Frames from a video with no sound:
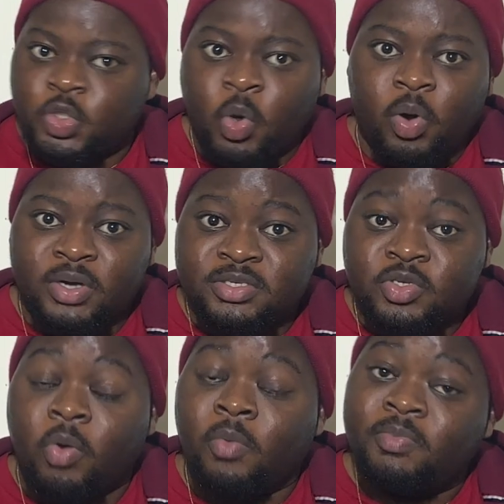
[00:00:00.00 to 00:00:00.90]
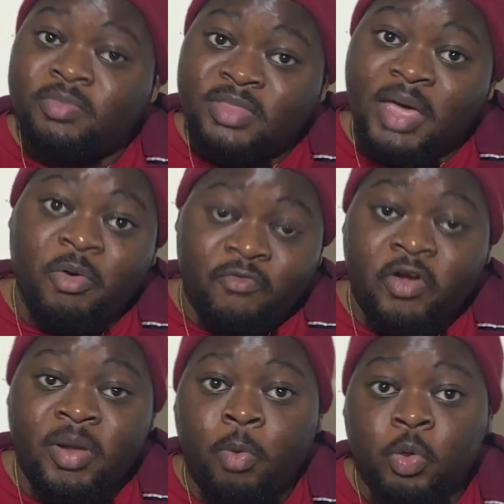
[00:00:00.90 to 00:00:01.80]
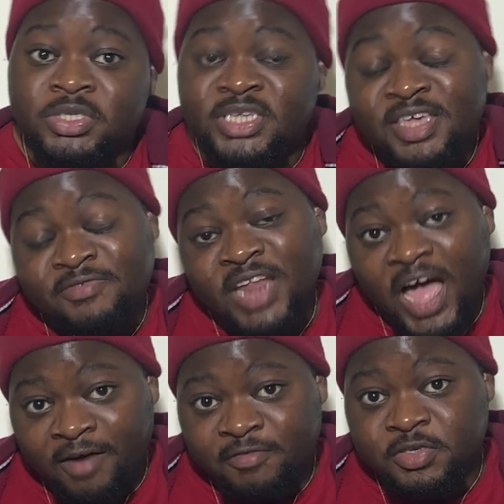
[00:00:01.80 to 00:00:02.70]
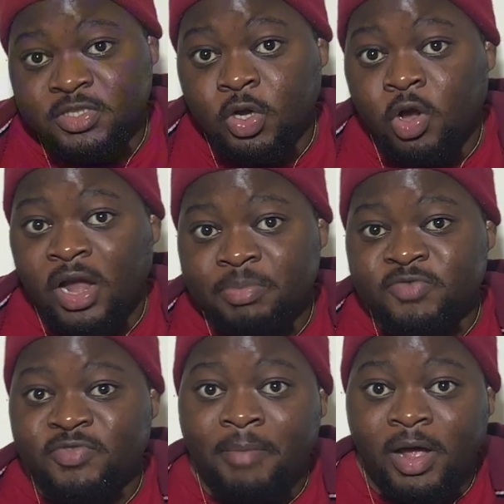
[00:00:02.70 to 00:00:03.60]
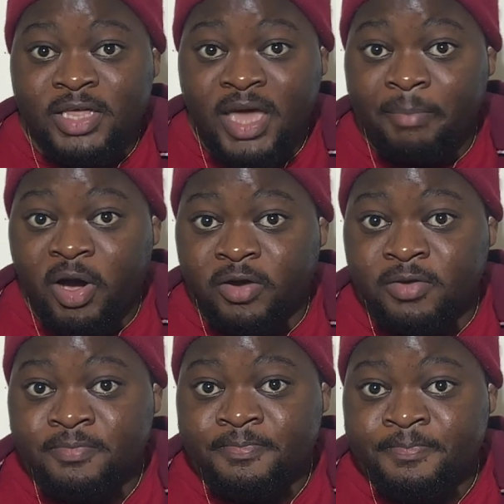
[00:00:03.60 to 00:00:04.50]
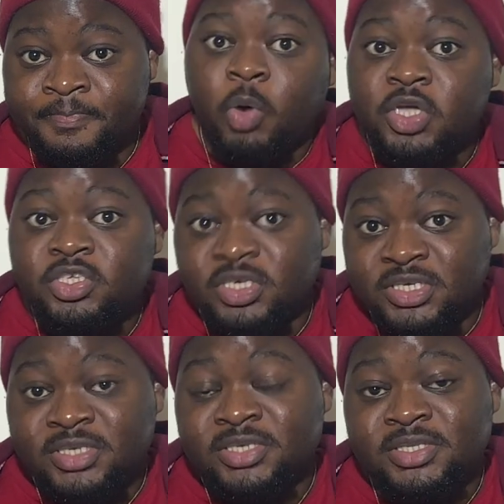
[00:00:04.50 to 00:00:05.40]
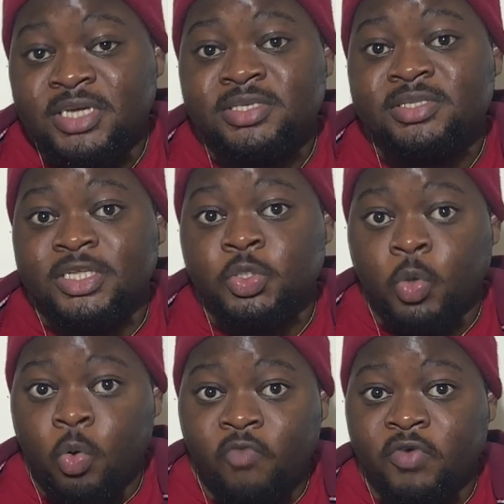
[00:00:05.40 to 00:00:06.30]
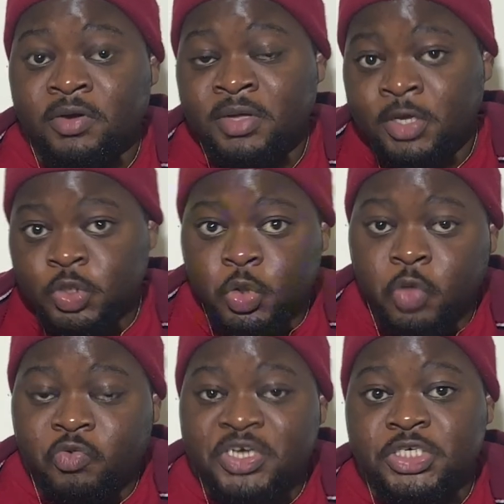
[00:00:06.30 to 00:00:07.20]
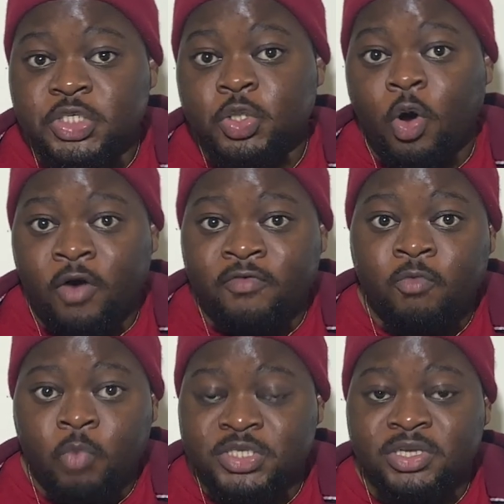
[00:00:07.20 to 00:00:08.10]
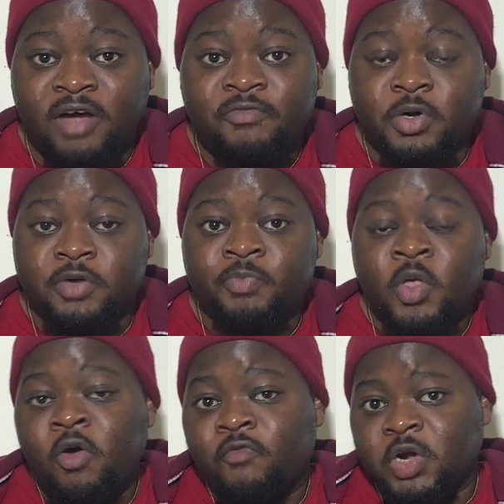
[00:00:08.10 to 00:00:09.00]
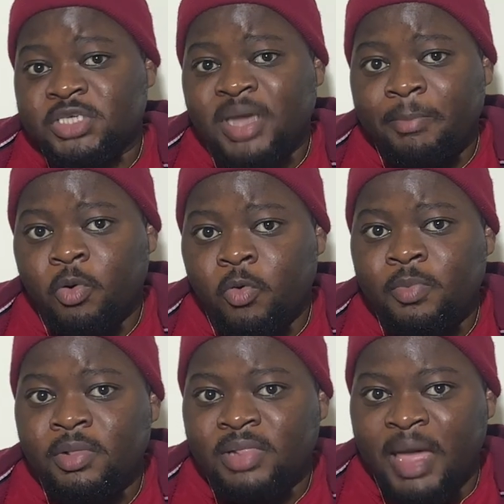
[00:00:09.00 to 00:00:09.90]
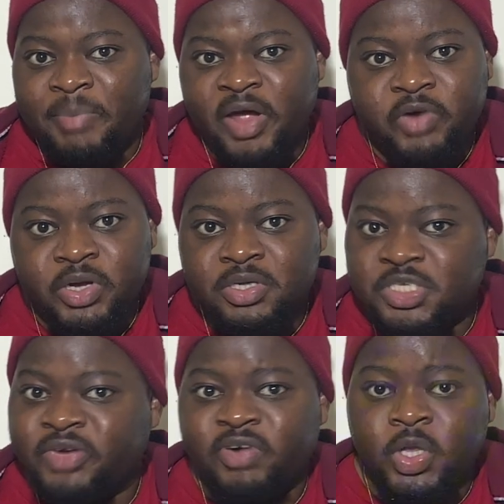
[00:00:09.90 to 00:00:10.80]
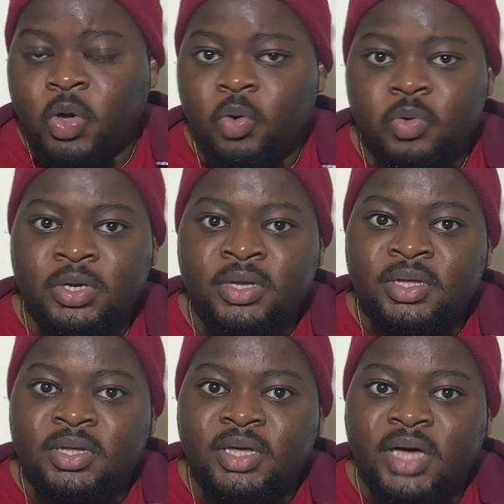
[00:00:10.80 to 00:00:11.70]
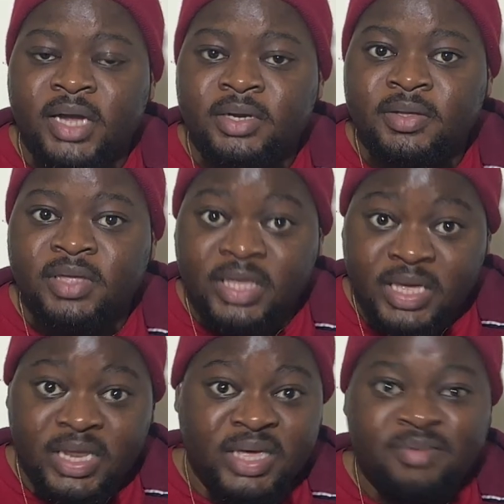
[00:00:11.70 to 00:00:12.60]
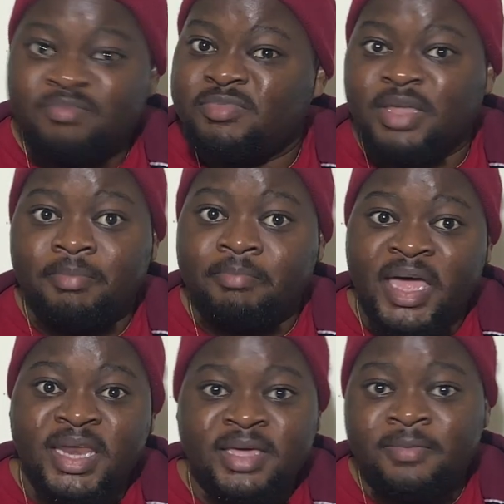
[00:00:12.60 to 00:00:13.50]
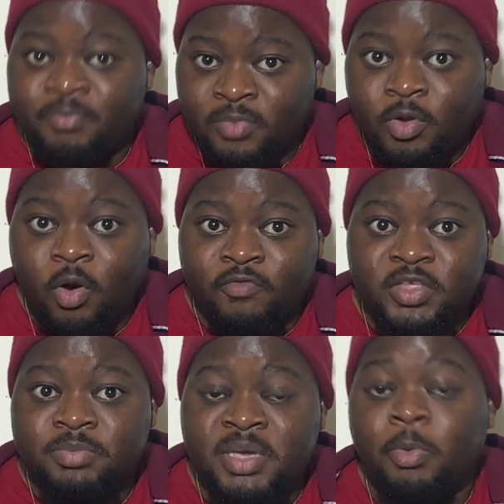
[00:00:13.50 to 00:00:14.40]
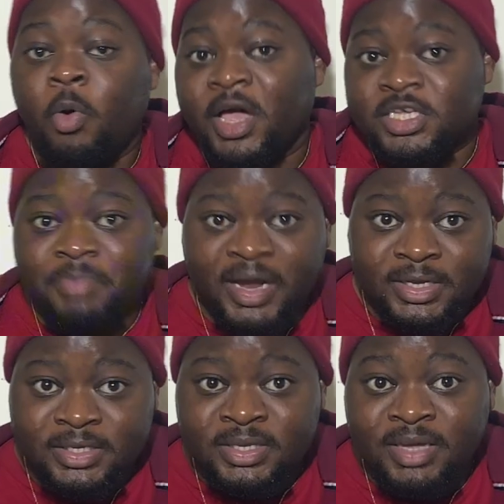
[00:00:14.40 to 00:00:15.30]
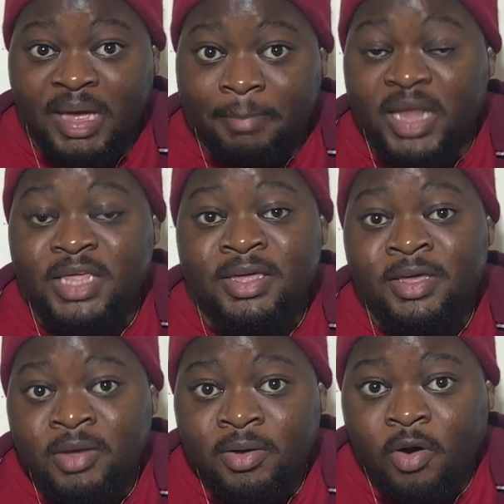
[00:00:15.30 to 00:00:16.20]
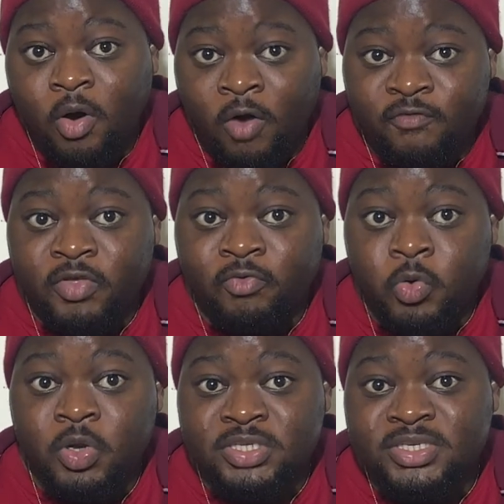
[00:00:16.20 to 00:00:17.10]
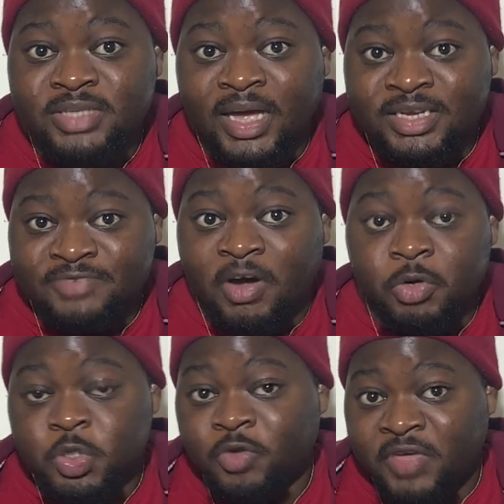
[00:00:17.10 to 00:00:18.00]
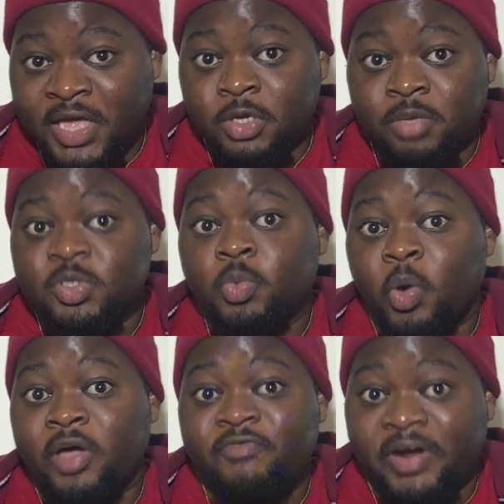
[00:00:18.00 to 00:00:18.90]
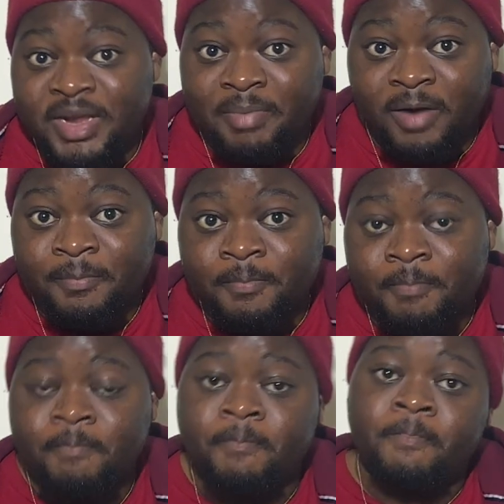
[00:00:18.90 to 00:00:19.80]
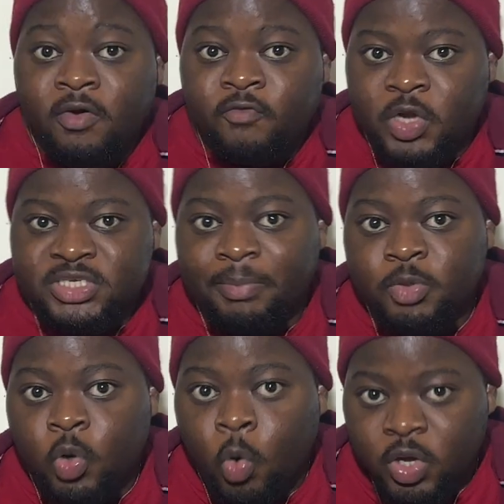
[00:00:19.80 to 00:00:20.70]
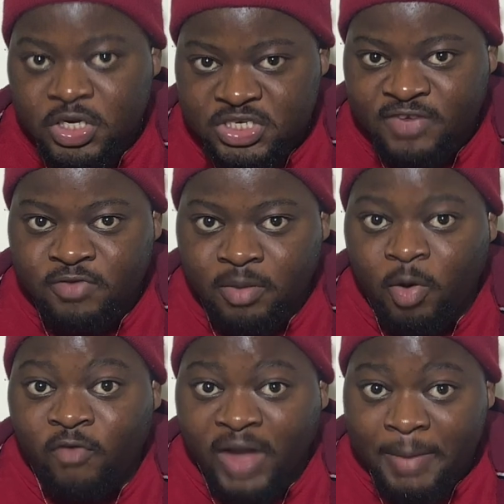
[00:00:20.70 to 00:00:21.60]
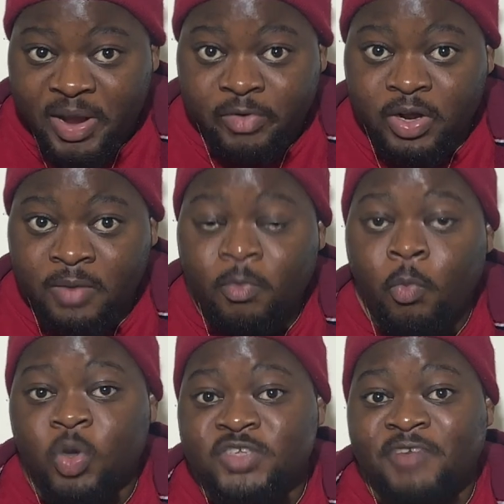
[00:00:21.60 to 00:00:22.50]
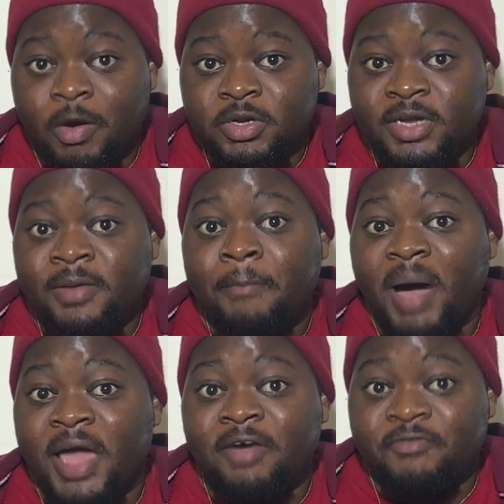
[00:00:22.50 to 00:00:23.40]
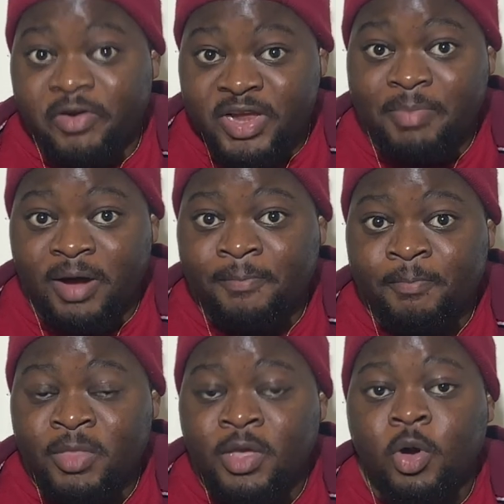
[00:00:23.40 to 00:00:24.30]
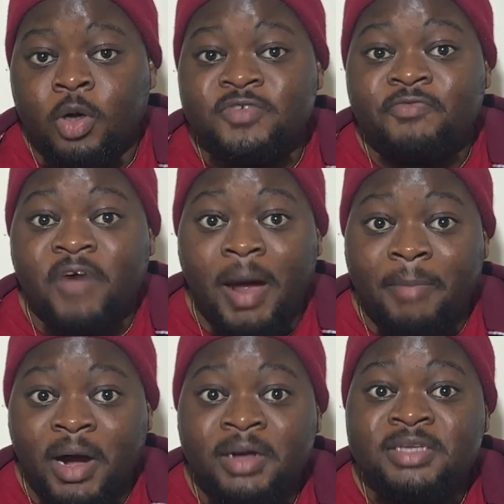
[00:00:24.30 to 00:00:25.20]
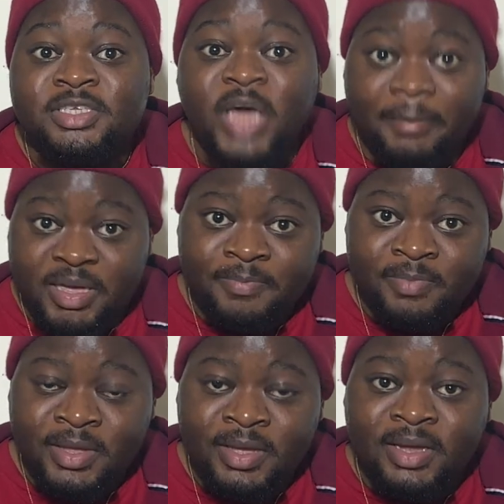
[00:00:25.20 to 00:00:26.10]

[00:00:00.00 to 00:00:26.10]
and so on. So they were very important even after the collapse of the Mali Empire. There were successor states that took over certain regions of Western Africa. For example, Liberia, Sierra Leone, and Guinea. Many of these people expanded, and many of the rulers and founders of kingdoms were Farima. For example, the Koya chiefdom of Liberia was founded by a Farima called Farma Tami.